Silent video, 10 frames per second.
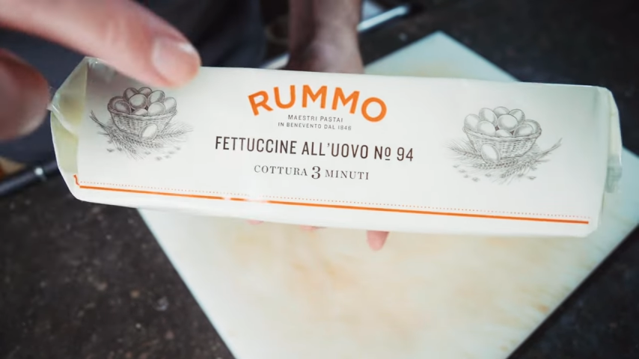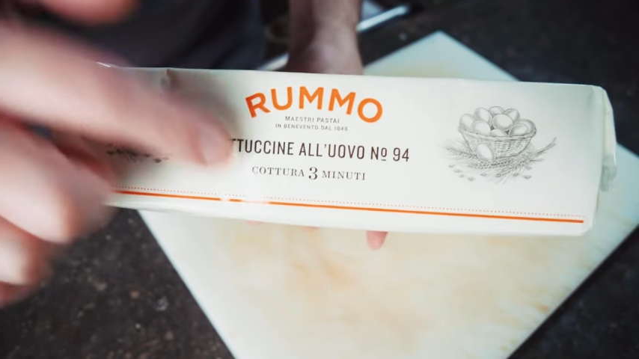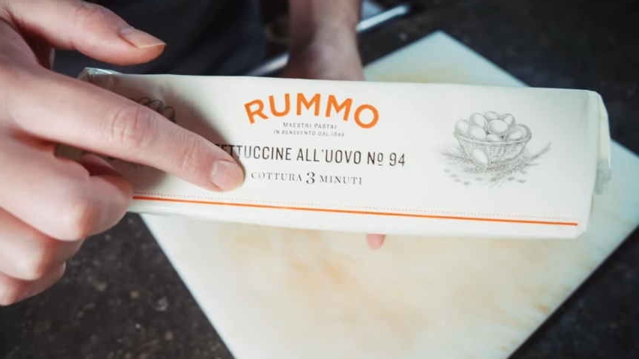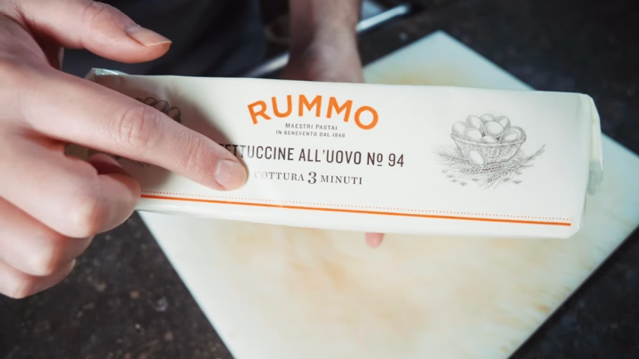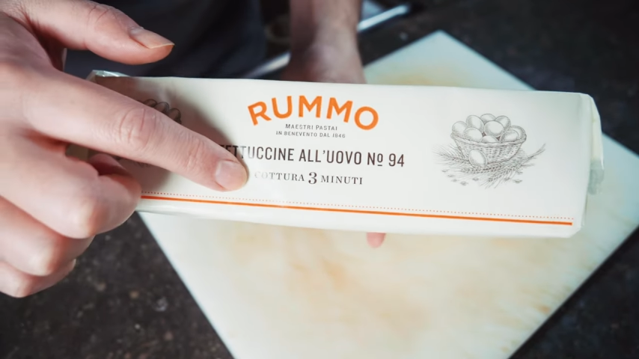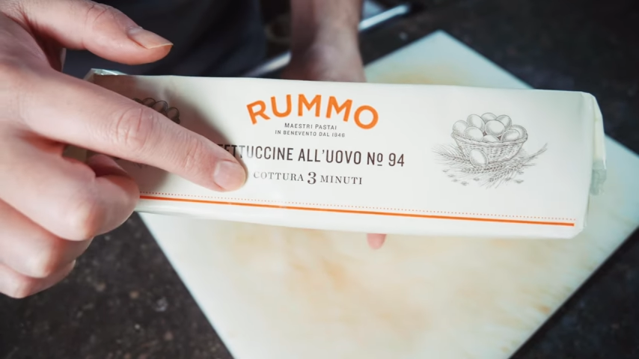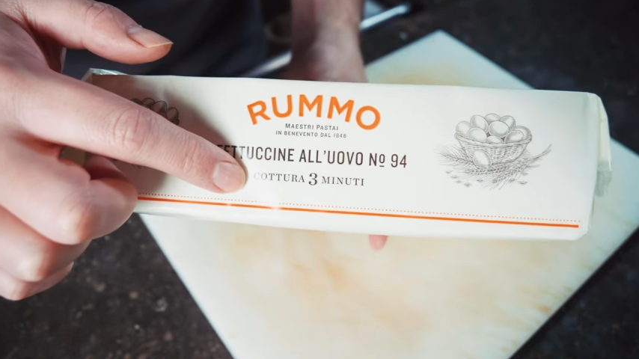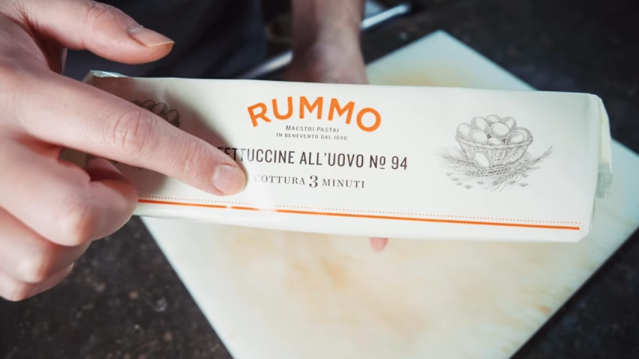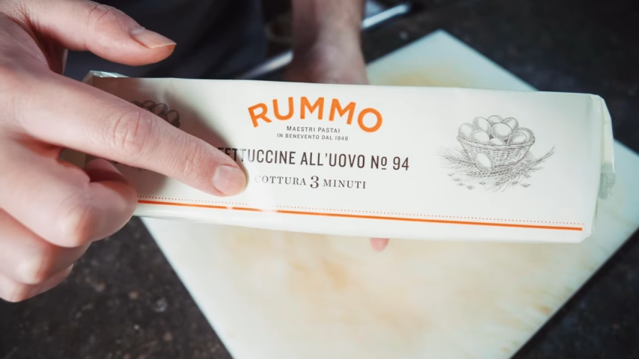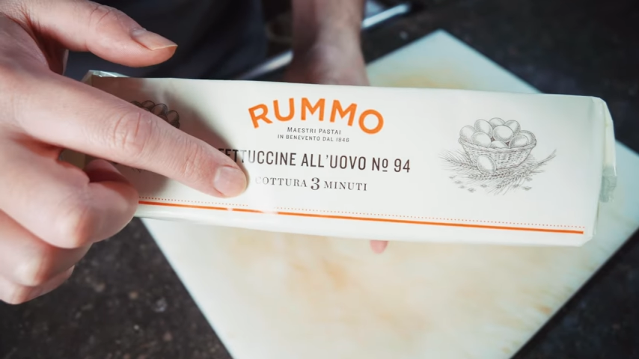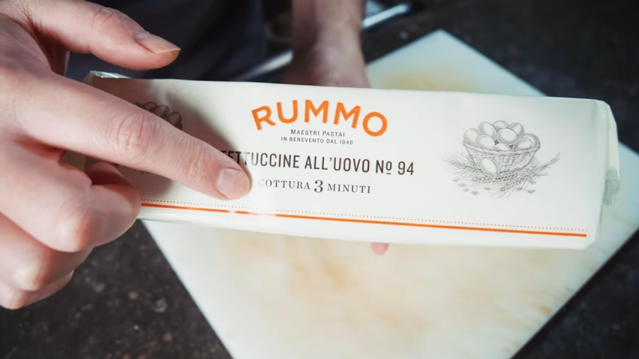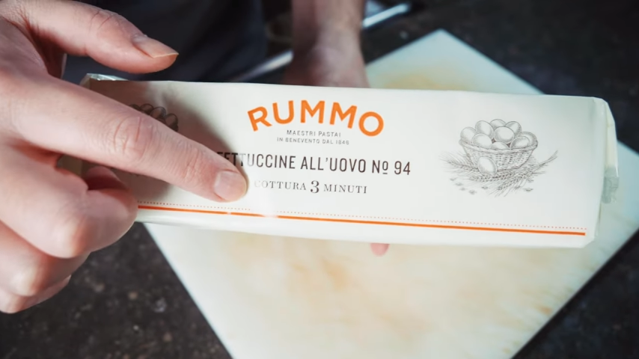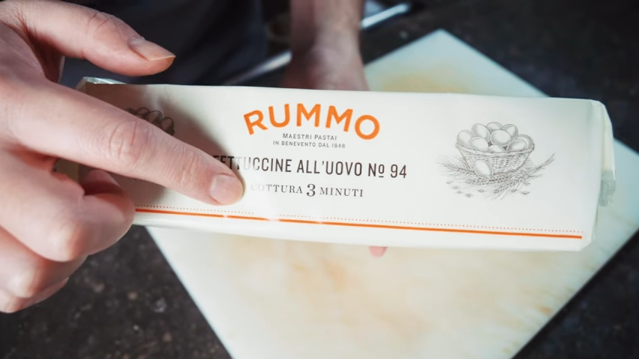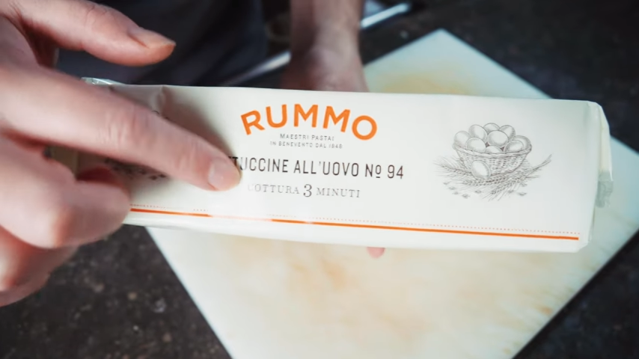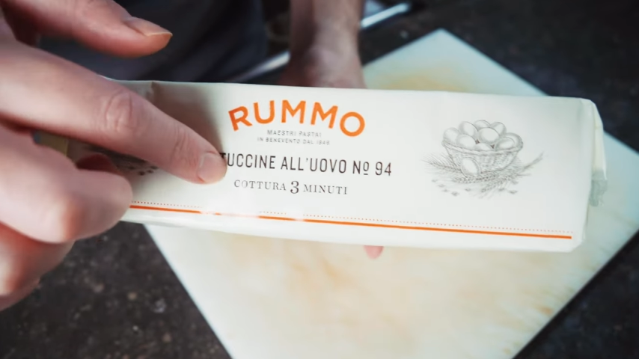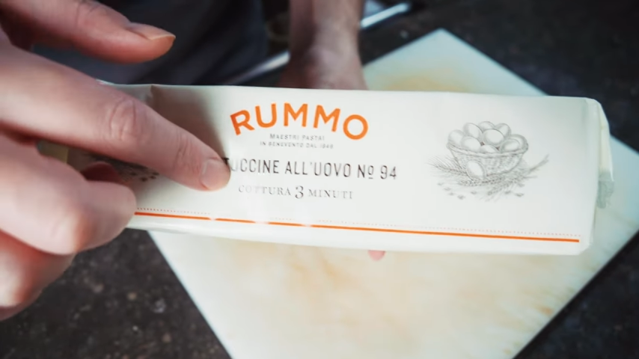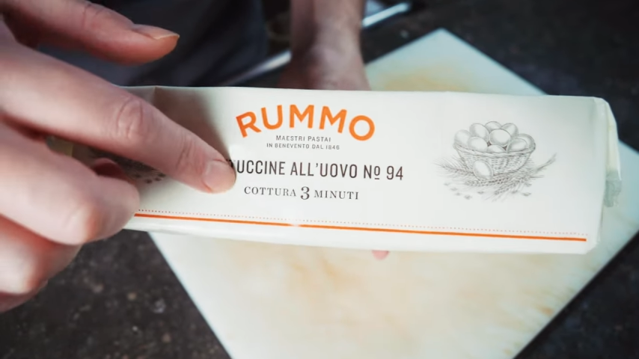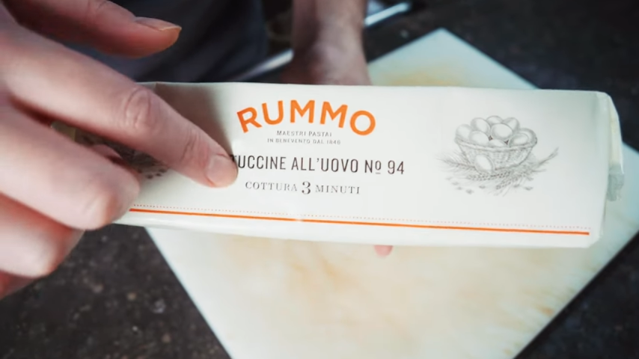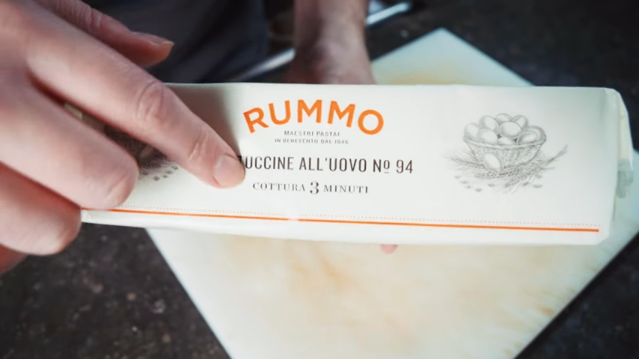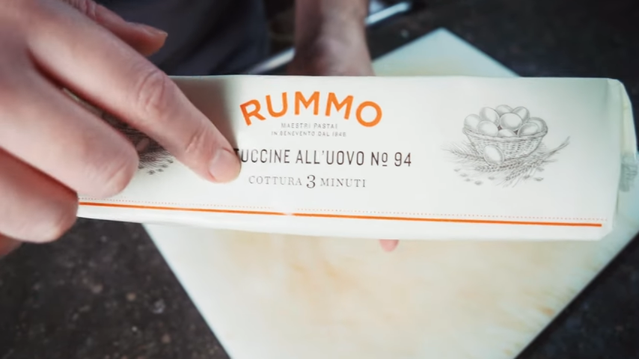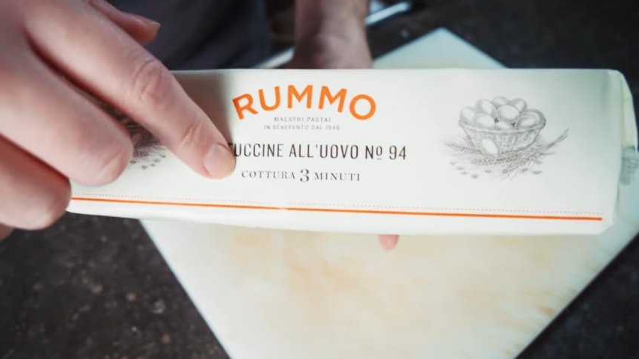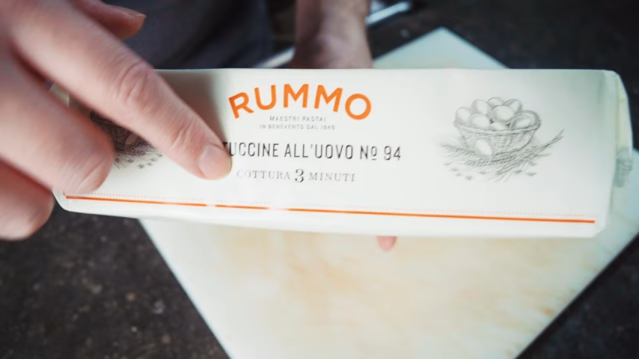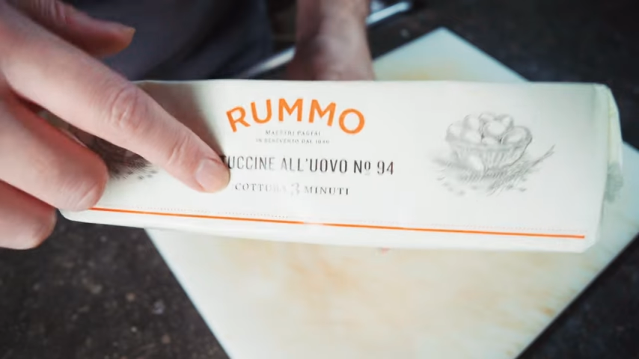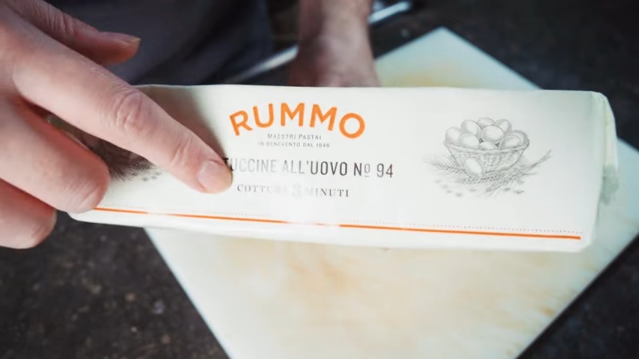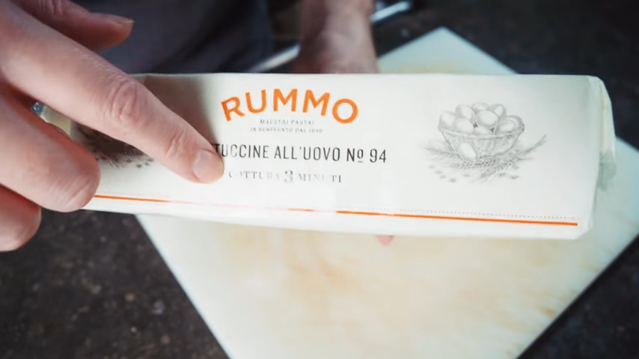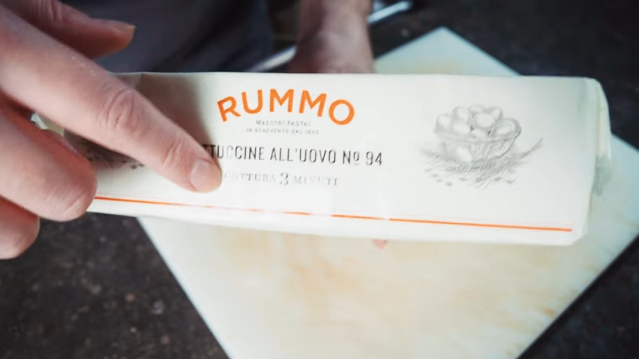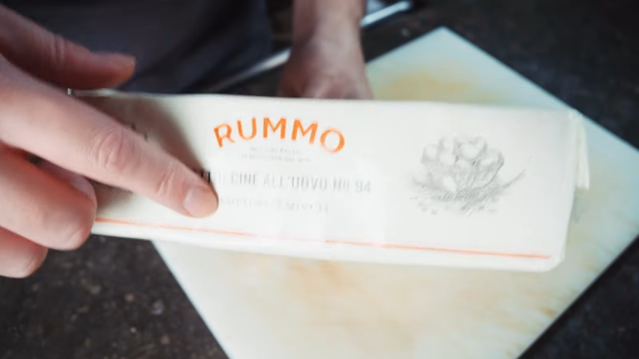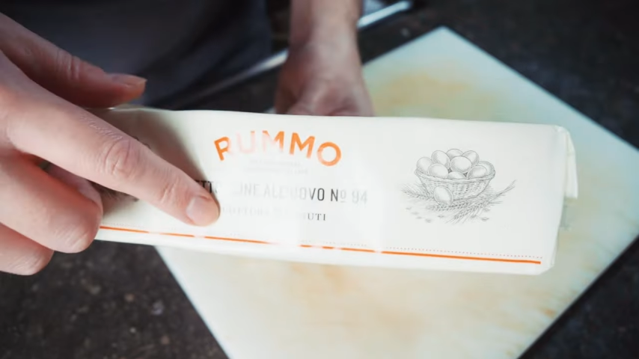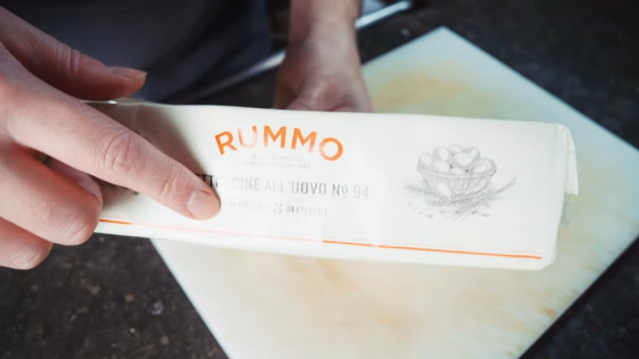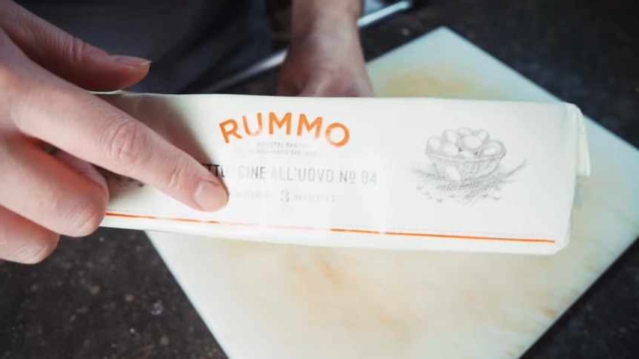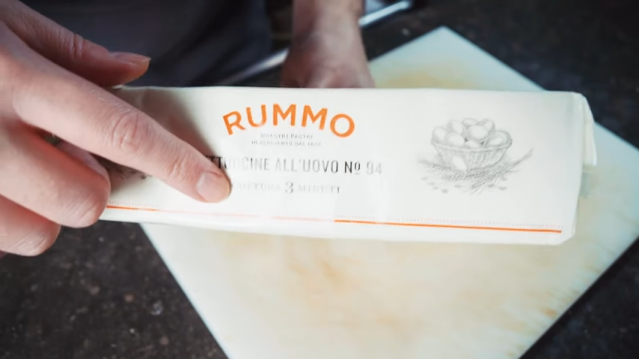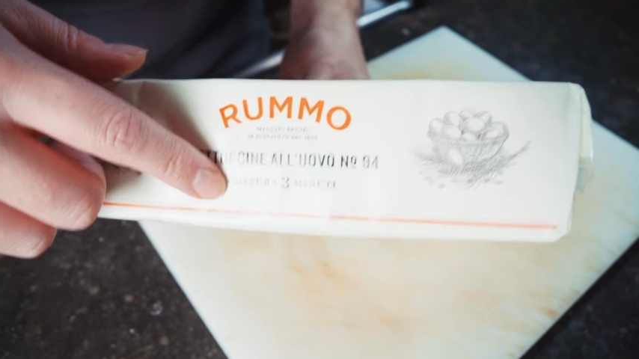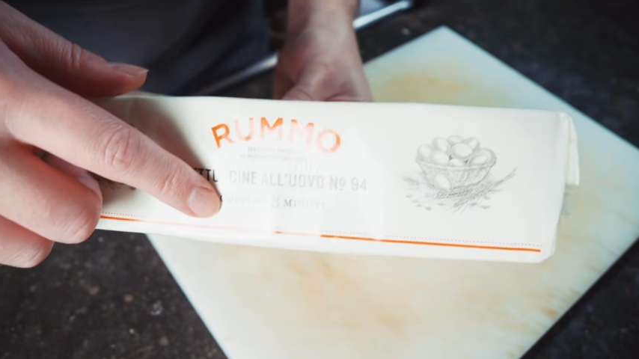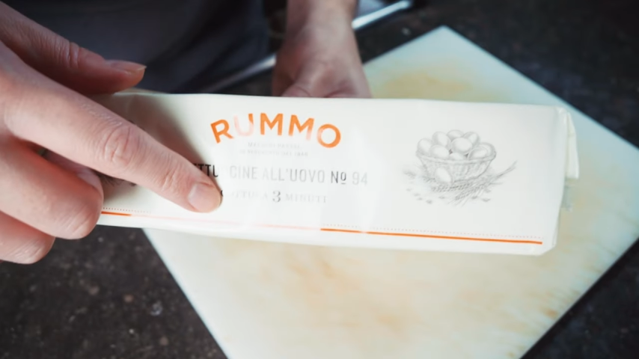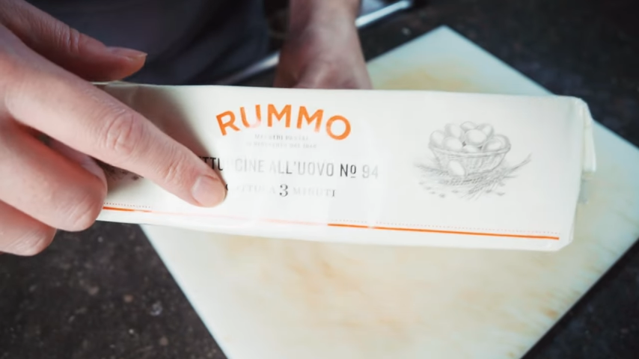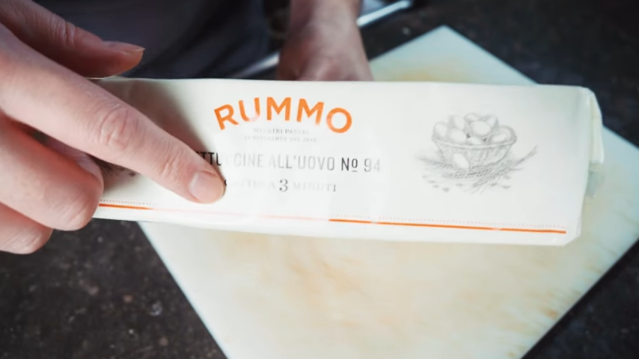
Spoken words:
[unreadable: no face in view]